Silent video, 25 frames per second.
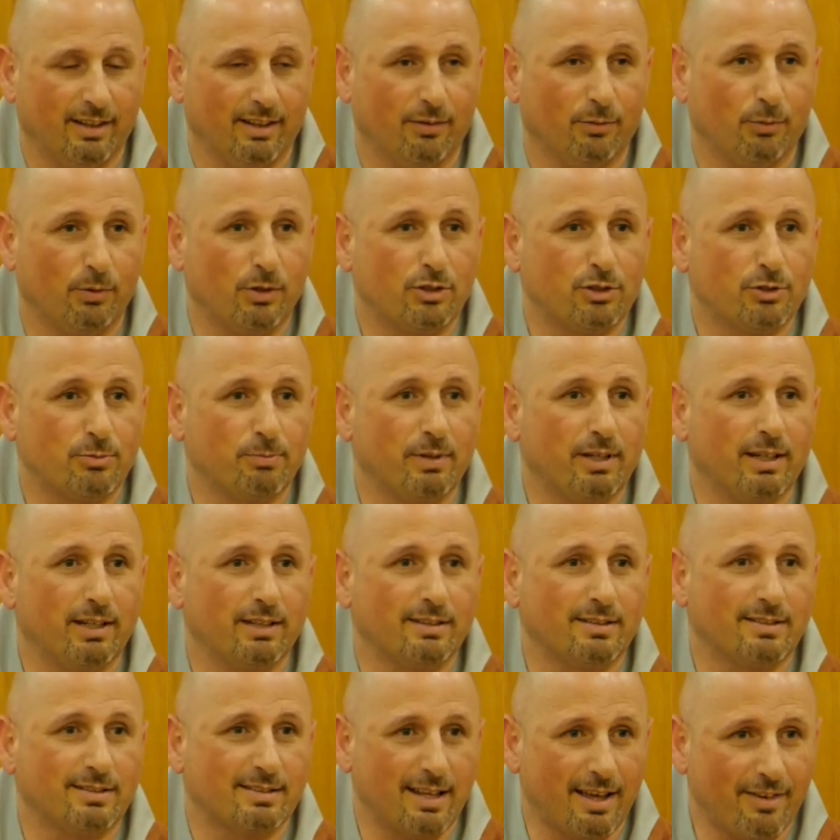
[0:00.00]
Which
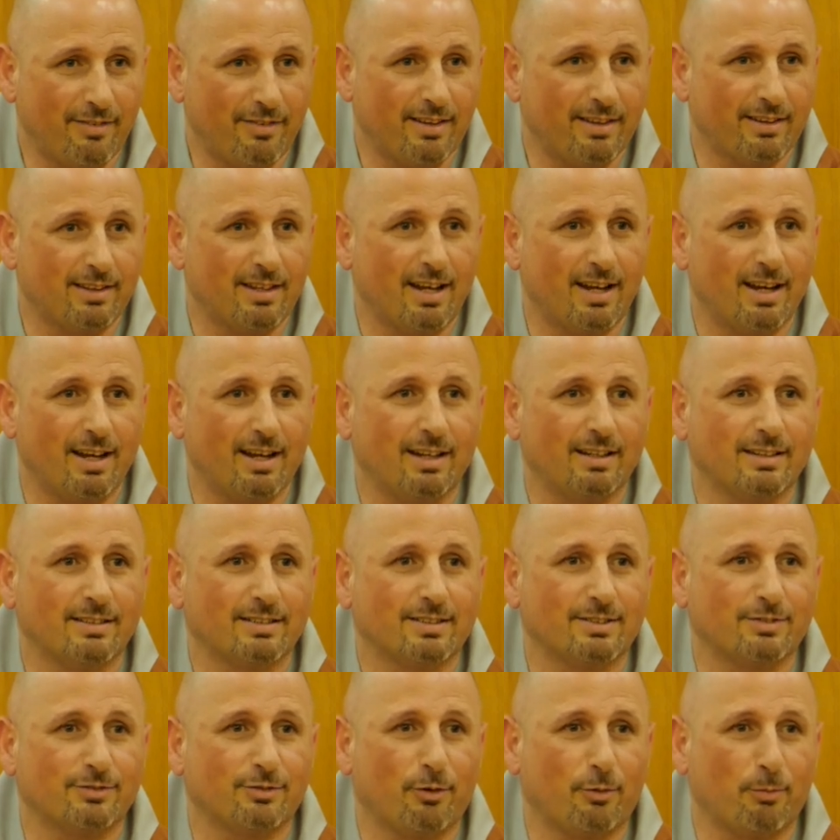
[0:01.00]
means seven
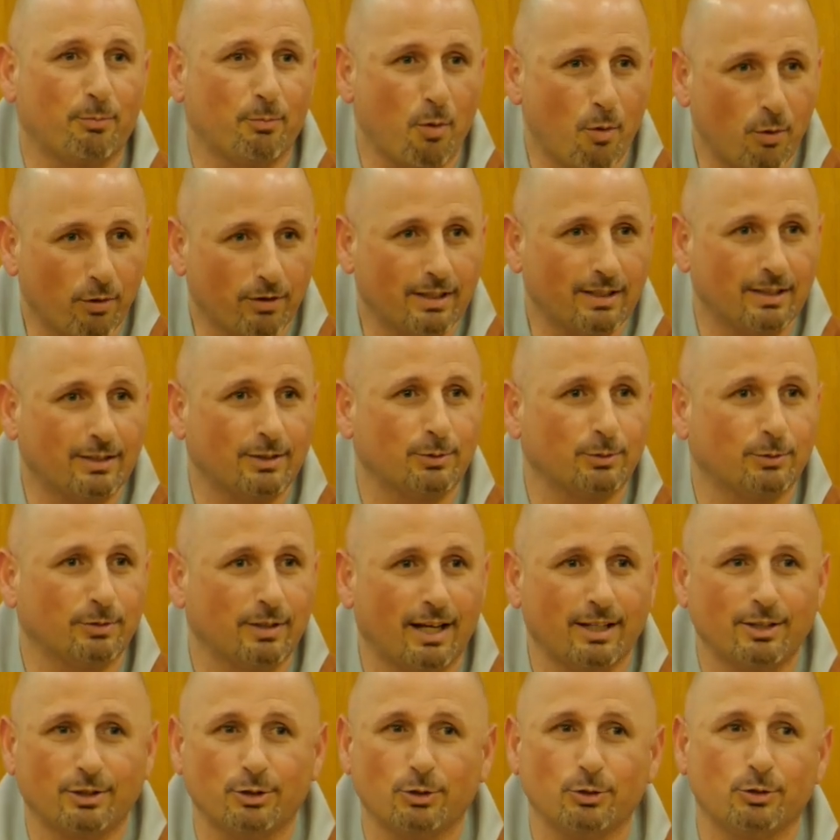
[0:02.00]
days from morning to
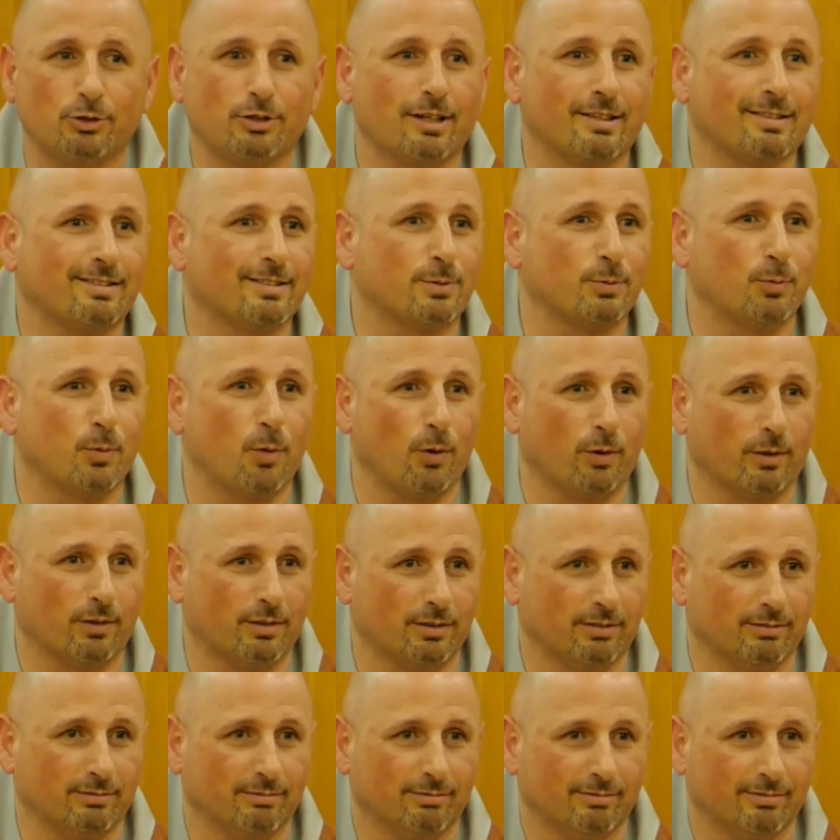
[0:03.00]
night, you just
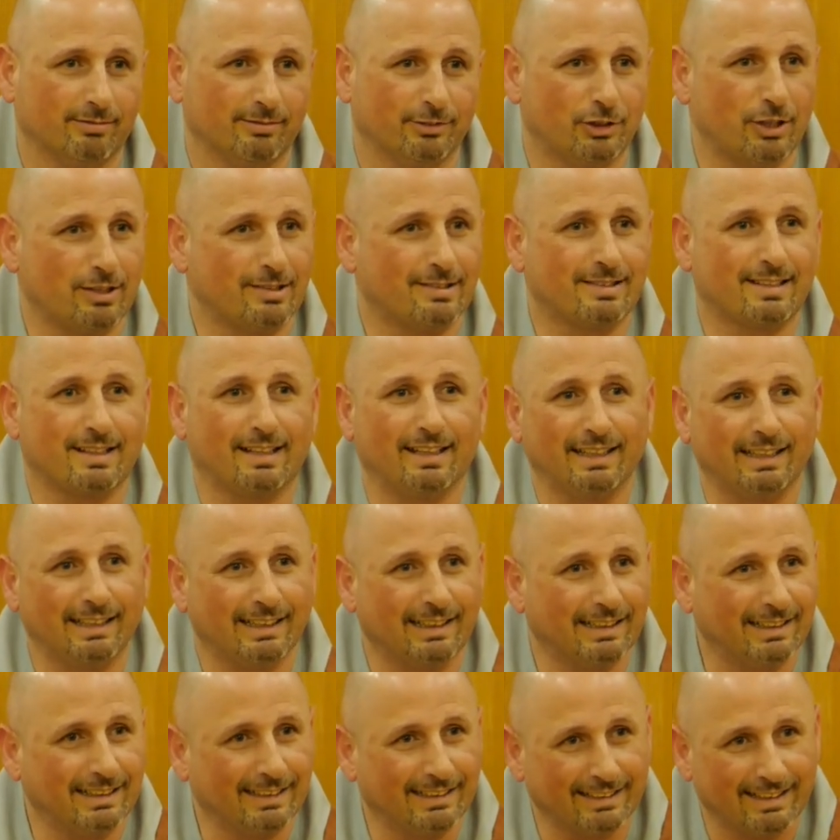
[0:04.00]
walk. Just
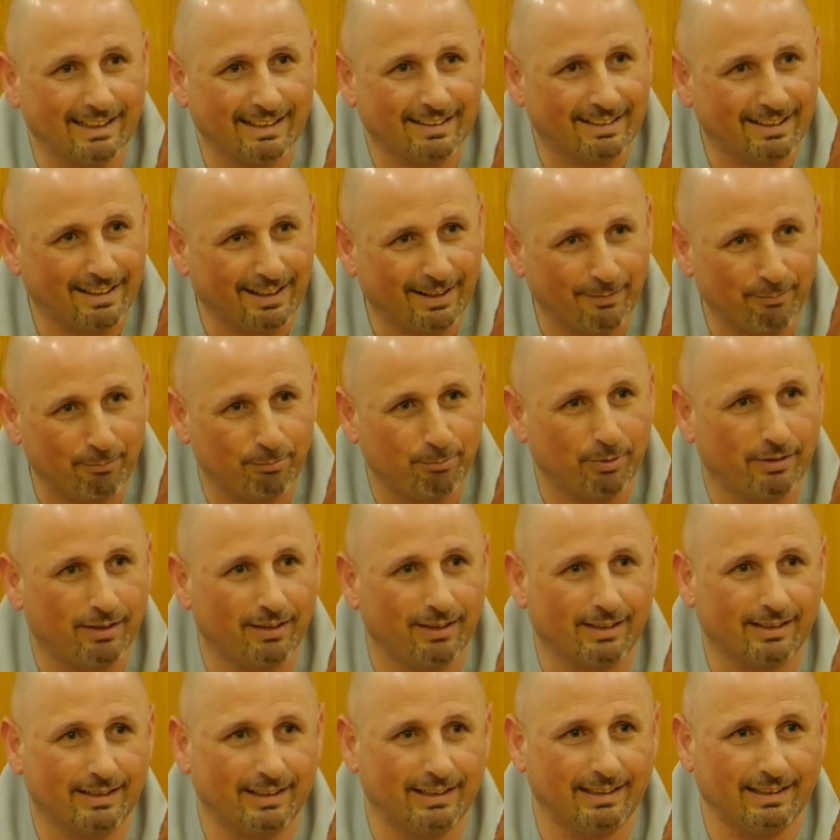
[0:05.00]
cleaning the
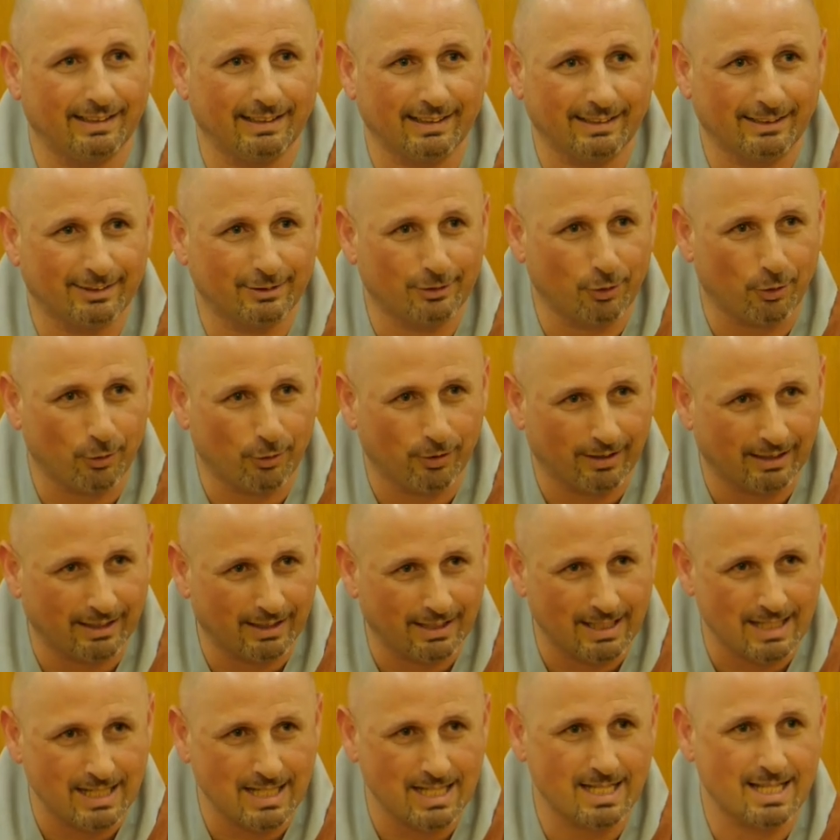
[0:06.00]
temple, cleaning
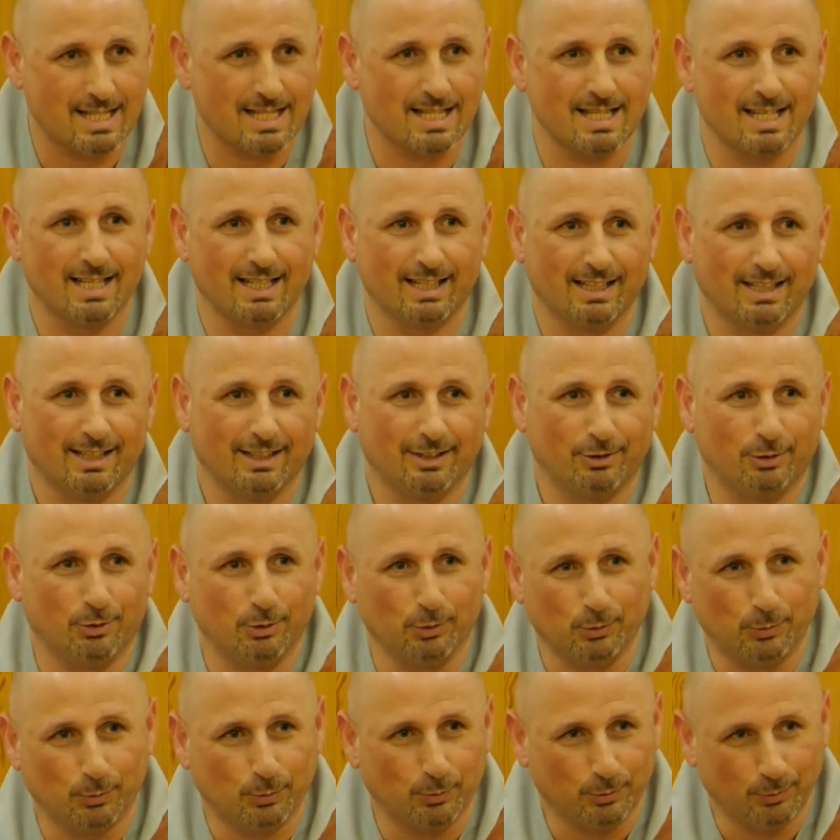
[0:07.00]
toilets,
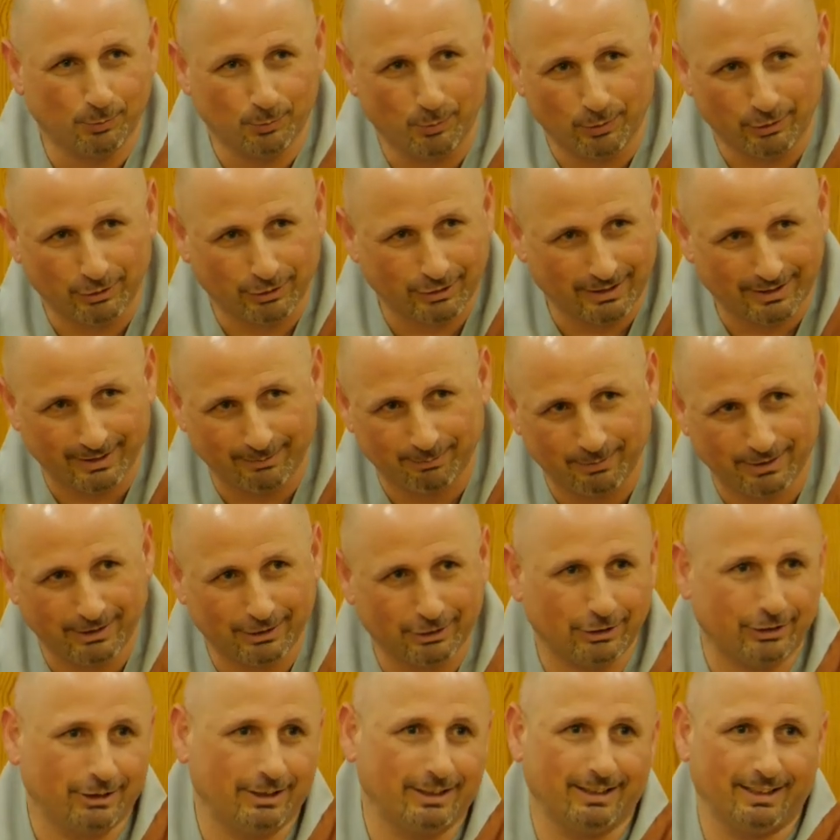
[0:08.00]
the washing
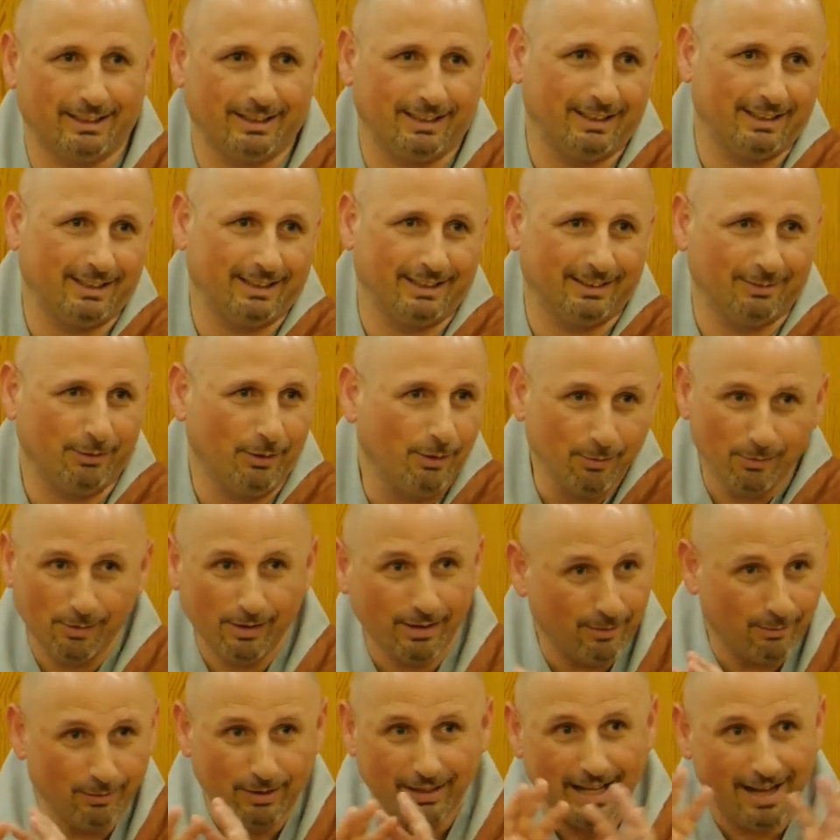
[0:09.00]
machine,
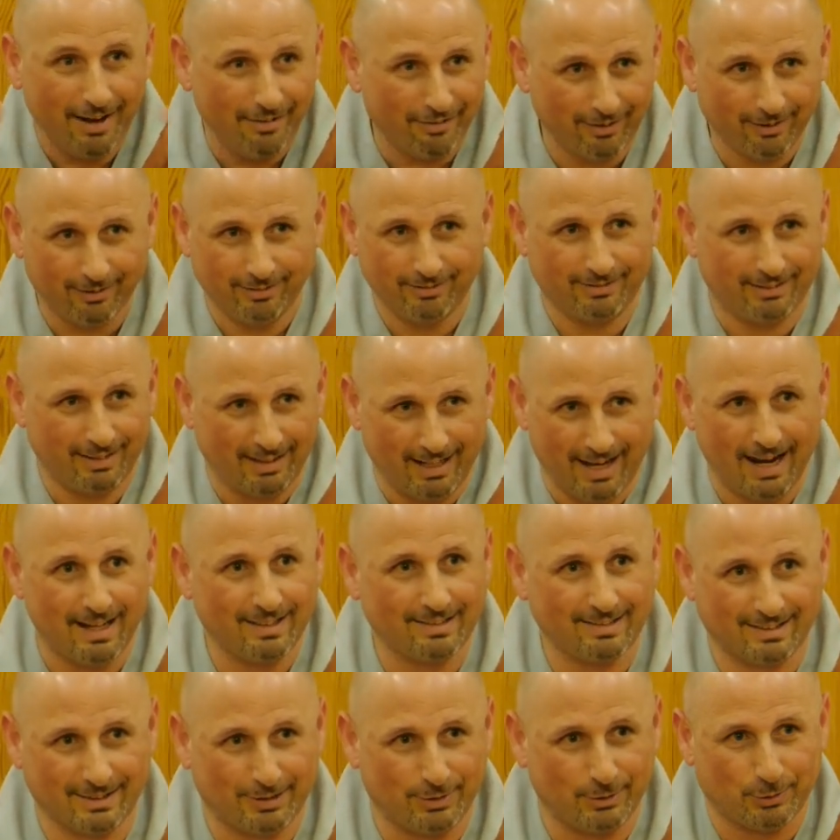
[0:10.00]
or whatever they
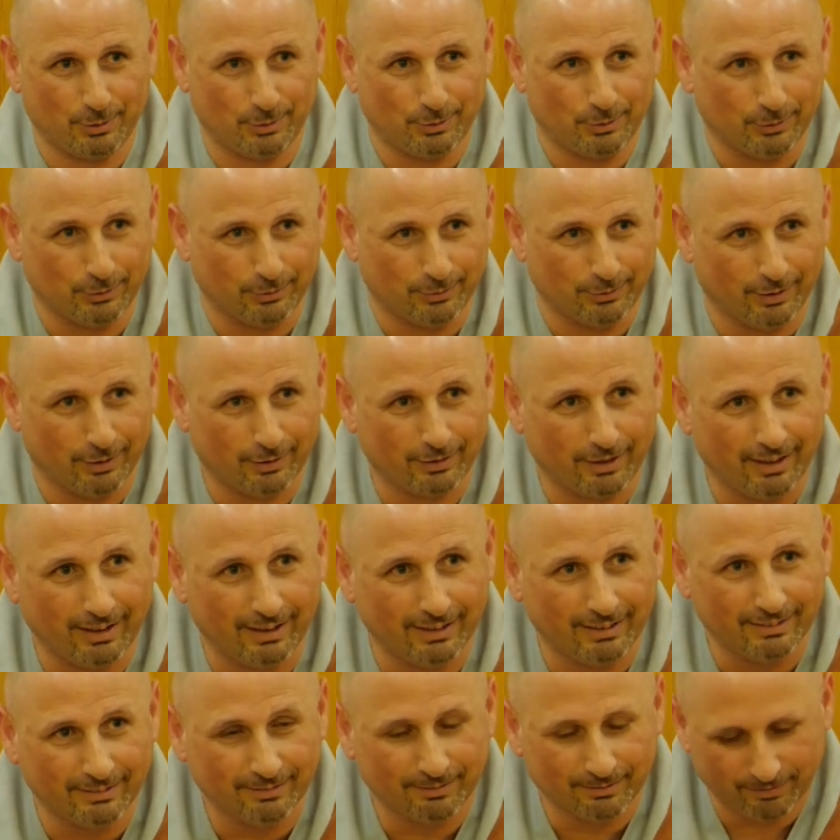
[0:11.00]
ask you to do,
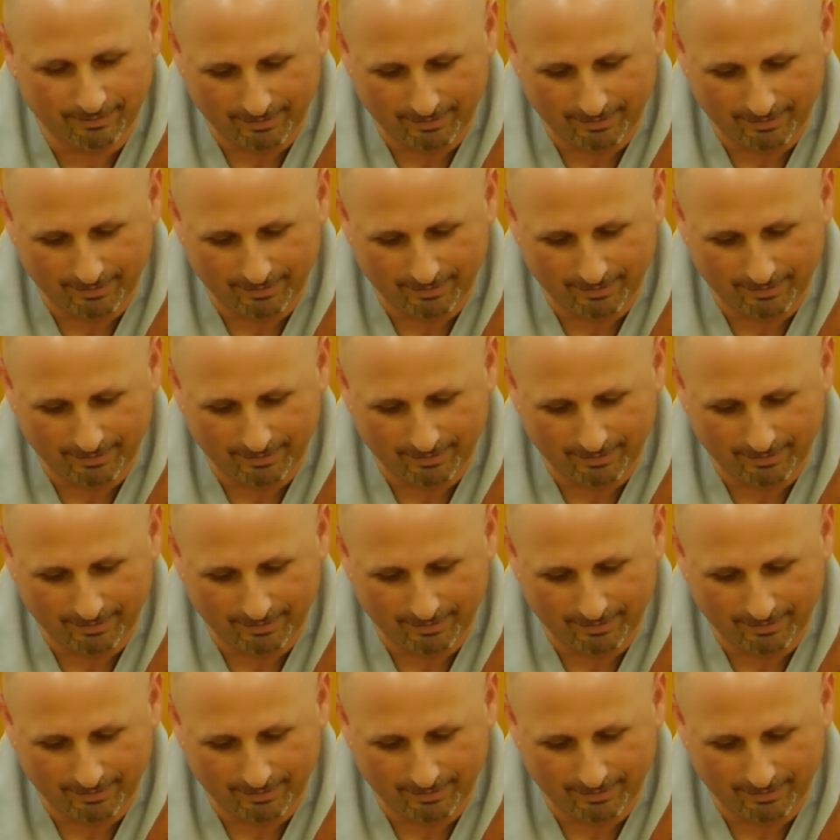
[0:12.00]
okay?